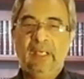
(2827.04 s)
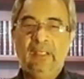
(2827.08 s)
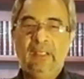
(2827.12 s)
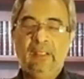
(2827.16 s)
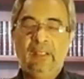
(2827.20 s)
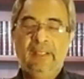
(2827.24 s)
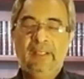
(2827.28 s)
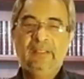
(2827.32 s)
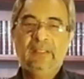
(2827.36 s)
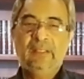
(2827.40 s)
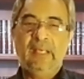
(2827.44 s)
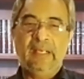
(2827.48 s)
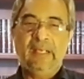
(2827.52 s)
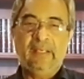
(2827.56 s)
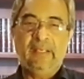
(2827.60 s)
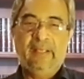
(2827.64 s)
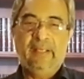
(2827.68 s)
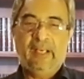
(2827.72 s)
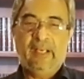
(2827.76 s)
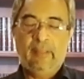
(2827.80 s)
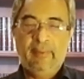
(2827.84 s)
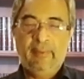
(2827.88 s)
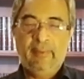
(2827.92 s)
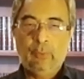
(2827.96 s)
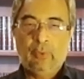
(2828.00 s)
this. Is that an
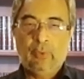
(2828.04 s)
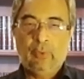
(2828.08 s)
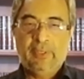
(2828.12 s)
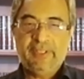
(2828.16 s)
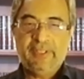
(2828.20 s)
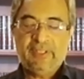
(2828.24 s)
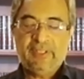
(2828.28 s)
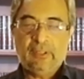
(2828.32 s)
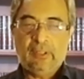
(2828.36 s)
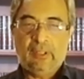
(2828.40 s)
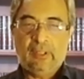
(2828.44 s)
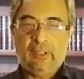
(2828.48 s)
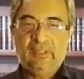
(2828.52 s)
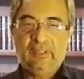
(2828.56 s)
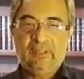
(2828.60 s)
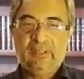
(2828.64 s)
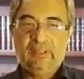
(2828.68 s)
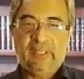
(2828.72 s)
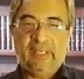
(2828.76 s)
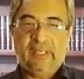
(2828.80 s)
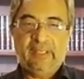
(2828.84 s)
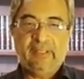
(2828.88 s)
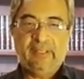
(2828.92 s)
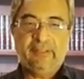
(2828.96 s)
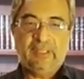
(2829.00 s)
Arabic verse or is
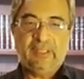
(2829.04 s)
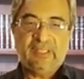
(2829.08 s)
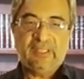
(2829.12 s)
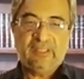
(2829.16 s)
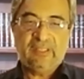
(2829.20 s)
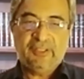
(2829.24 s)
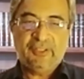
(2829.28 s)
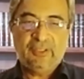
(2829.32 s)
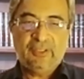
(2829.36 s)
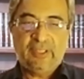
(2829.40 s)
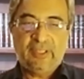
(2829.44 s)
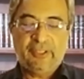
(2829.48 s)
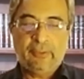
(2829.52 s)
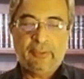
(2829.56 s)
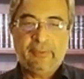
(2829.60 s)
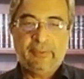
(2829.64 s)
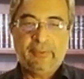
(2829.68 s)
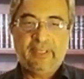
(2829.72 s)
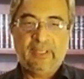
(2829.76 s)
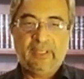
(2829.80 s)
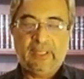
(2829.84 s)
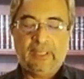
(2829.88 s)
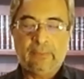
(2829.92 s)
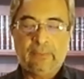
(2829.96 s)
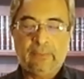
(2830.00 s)
that a translation that you're
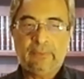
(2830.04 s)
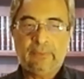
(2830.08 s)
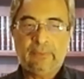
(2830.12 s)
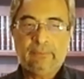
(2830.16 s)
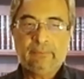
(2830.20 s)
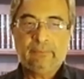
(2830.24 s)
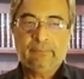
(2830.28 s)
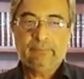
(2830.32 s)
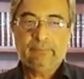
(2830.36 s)
reading out?